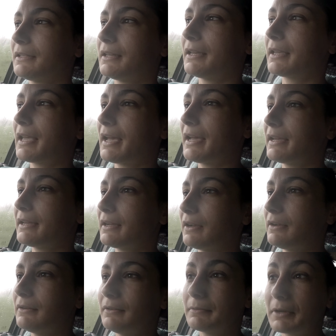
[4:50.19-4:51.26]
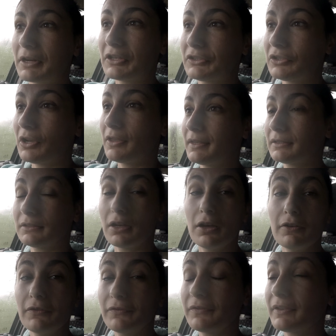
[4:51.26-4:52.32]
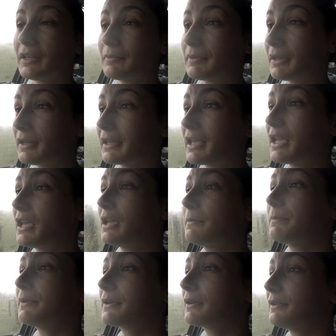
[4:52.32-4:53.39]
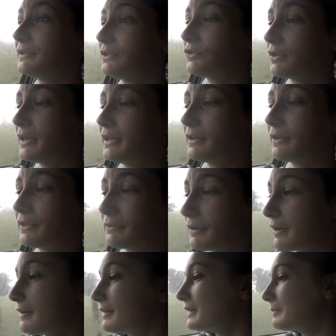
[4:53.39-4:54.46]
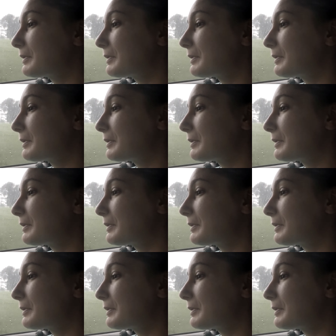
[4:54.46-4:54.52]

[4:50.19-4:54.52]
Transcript: Okay, I'm gonna turn this off and I'm gonna keep concentrating on the road.